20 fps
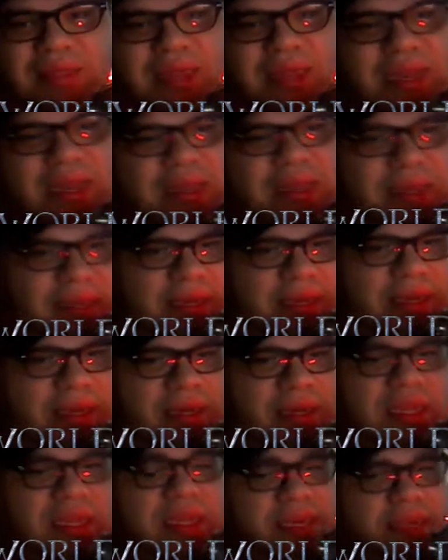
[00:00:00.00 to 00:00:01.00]
that it
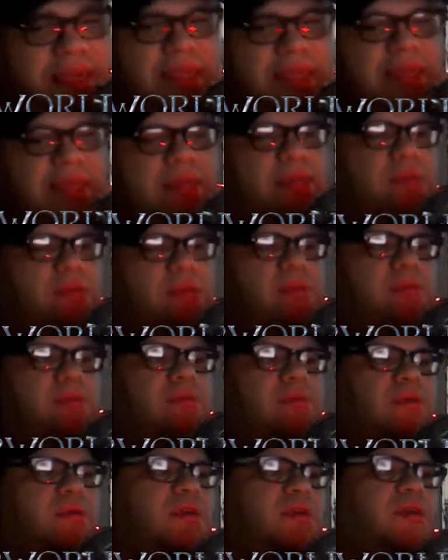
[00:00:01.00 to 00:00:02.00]
didn't. It did.
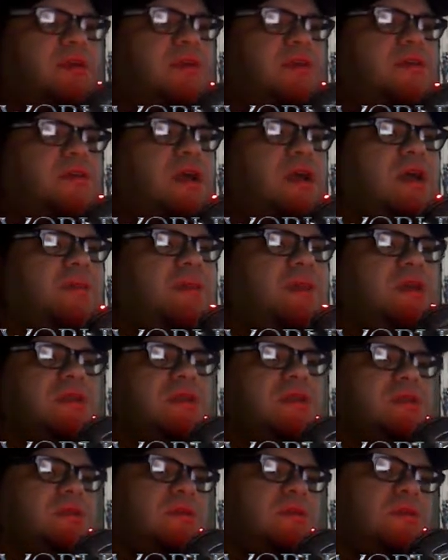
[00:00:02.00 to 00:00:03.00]
I
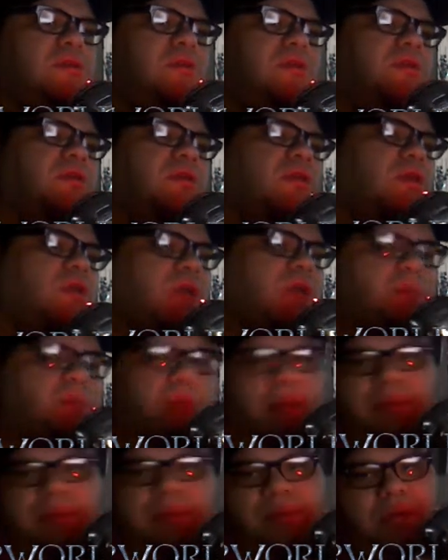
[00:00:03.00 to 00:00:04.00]

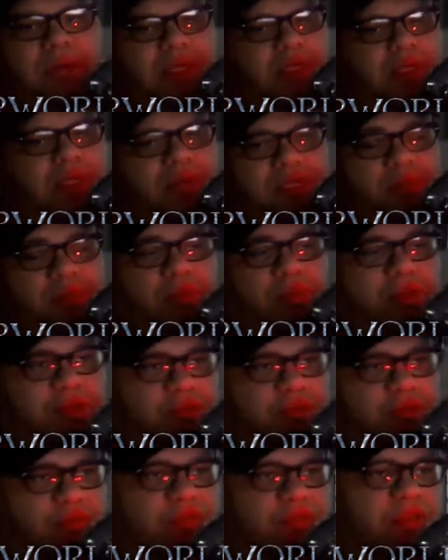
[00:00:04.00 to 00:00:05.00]
probably want to do a
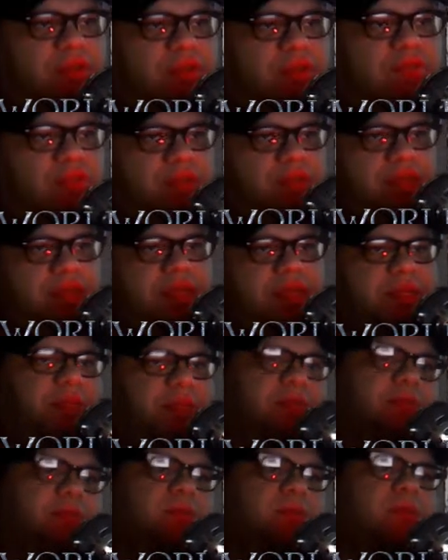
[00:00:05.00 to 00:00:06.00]
spoiler review for
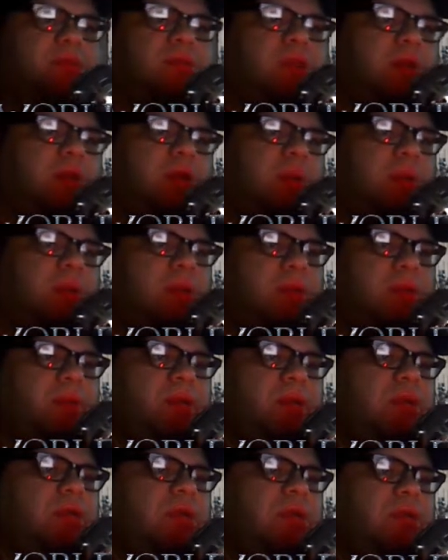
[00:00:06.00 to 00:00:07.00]
this. I'll
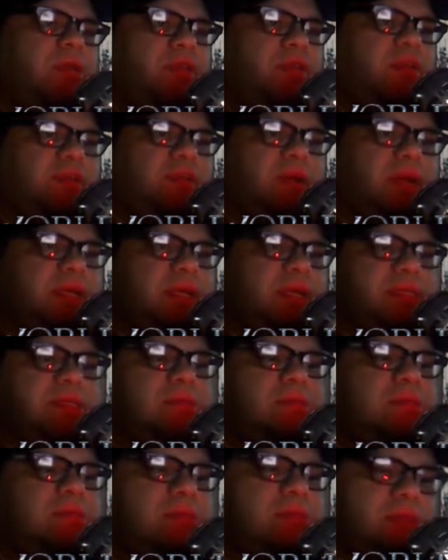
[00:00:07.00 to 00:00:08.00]
probably give y'all
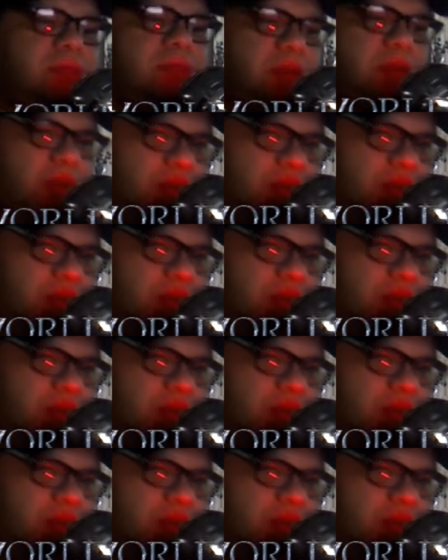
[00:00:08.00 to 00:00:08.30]
guys